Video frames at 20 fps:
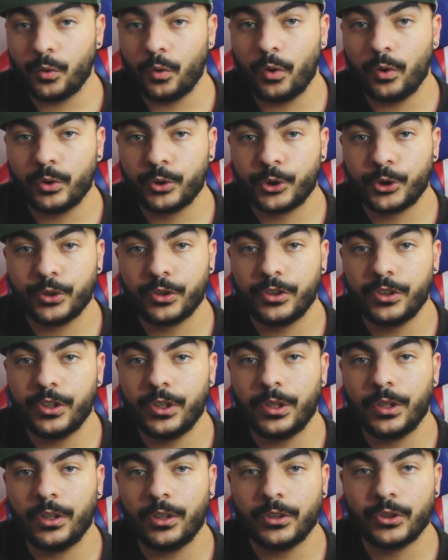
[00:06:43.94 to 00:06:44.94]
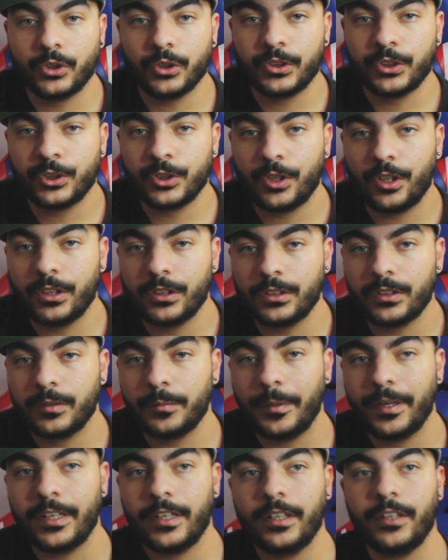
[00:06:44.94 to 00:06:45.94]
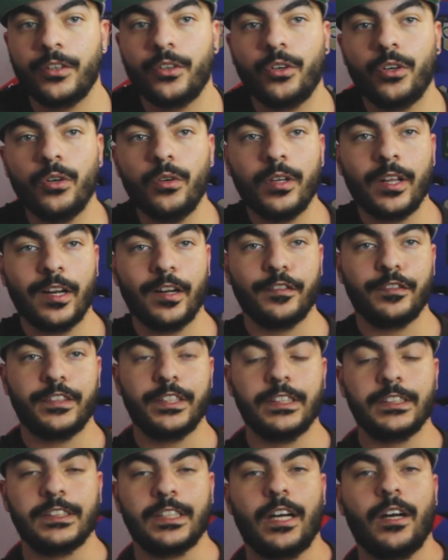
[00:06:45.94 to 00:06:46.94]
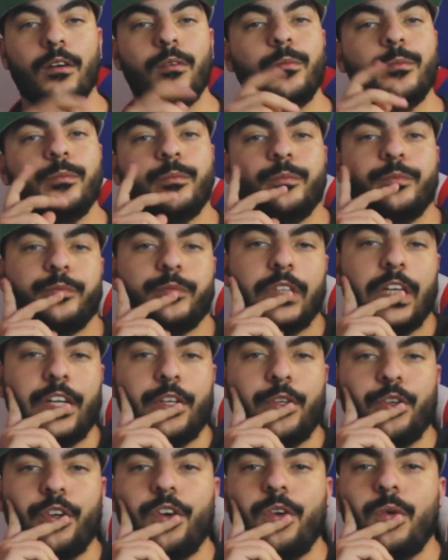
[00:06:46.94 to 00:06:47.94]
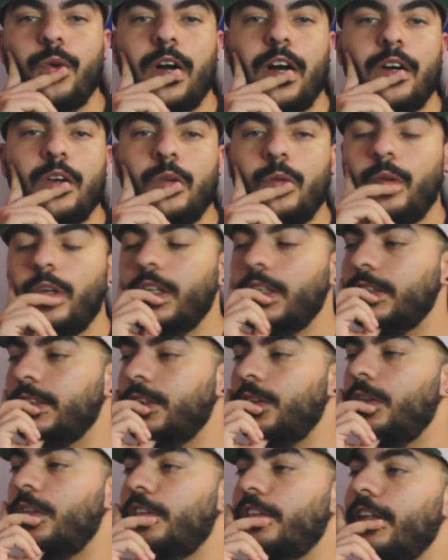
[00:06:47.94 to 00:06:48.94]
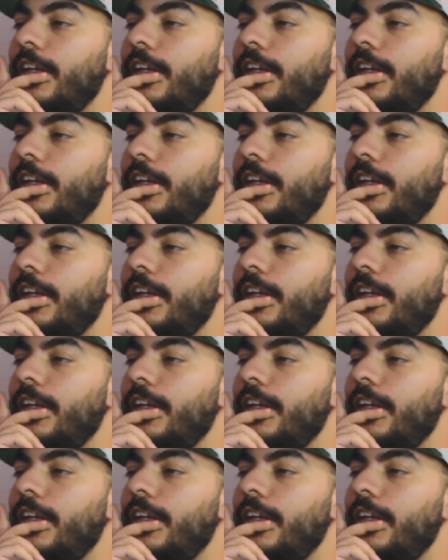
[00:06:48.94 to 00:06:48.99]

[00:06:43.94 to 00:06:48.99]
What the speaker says: you all should start making your own NFTs now that you know how it works and all